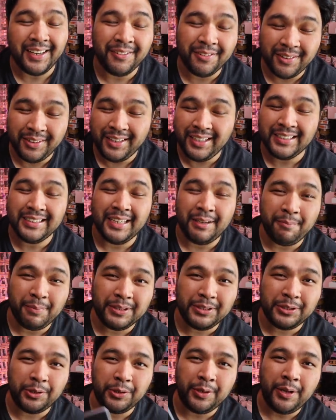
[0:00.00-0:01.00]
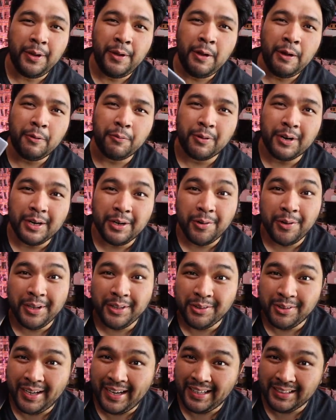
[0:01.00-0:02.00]
And for this episode, we're
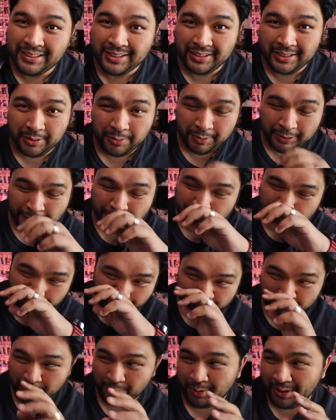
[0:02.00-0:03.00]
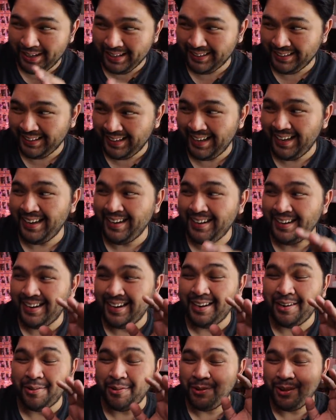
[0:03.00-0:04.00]
going to answer the question, what can
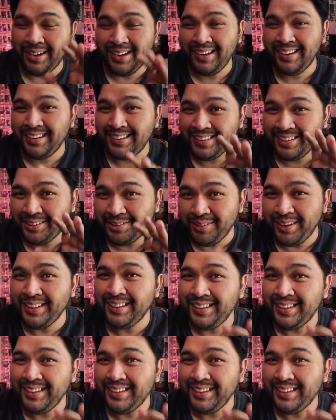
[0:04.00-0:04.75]
a 120,000